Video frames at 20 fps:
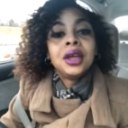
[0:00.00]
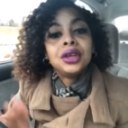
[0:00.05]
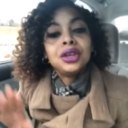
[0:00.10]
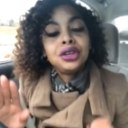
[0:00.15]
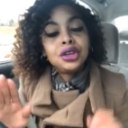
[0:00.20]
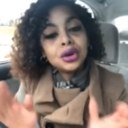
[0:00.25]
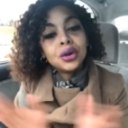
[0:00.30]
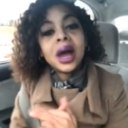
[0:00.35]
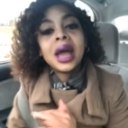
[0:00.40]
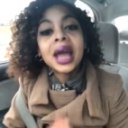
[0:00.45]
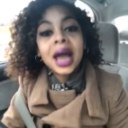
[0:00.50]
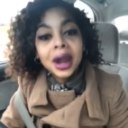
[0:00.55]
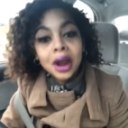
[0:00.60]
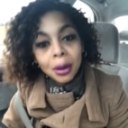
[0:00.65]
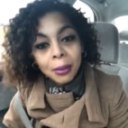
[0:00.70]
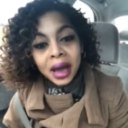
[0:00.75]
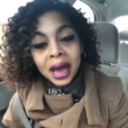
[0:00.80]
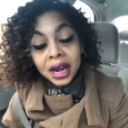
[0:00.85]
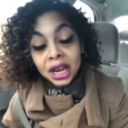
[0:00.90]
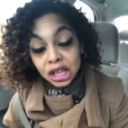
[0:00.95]
You ain't got
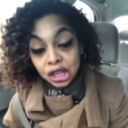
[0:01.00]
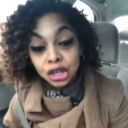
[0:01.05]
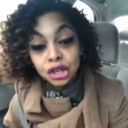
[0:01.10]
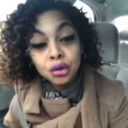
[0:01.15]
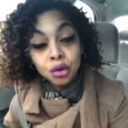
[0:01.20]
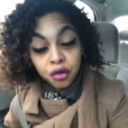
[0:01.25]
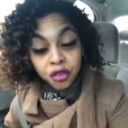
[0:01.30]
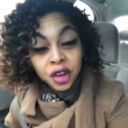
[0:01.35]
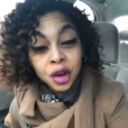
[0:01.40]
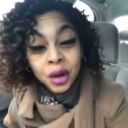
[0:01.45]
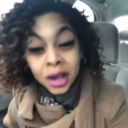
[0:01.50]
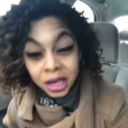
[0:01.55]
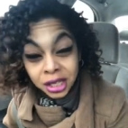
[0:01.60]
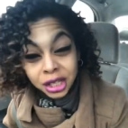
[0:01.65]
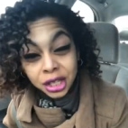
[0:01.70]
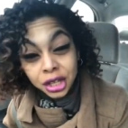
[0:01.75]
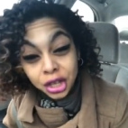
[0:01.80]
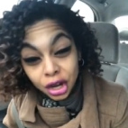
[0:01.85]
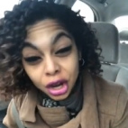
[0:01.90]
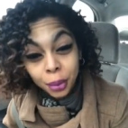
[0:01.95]
no money. You feel
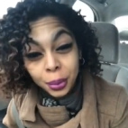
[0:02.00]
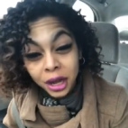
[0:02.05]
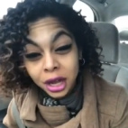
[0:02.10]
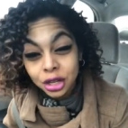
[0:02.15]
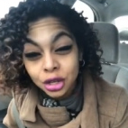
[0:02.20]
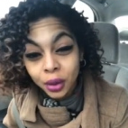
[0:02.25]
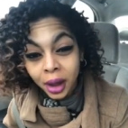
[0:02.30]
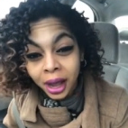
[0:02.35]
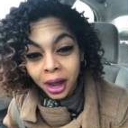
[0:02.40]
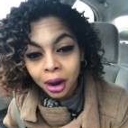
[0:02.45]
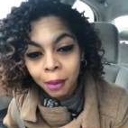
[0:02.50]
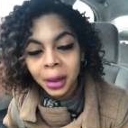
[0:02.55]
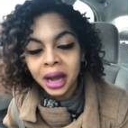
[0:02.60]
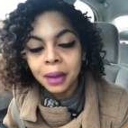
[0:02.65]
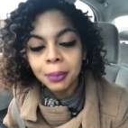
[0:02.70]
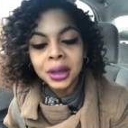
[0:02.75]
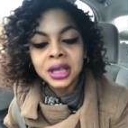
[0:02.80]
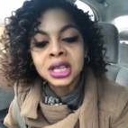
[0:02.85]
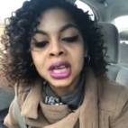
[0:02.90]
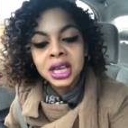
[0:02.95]
insecure because you ain't got no
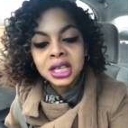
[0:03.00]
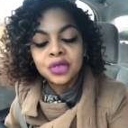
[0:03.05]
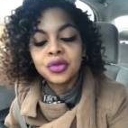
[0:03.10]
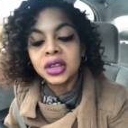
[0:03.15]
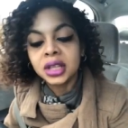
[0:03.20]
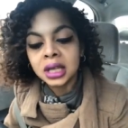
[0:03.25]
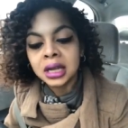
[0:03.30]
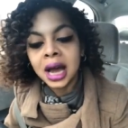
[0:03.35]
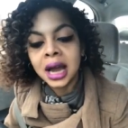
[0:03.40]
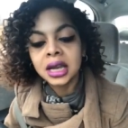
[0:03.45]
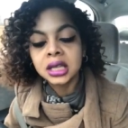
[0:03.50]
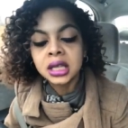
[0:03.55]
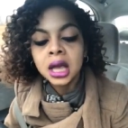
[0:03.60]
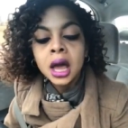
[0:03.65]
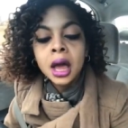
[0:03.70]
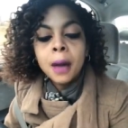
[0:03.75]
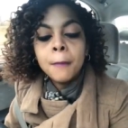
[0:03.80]
money, bitch. Here's fifty dollars.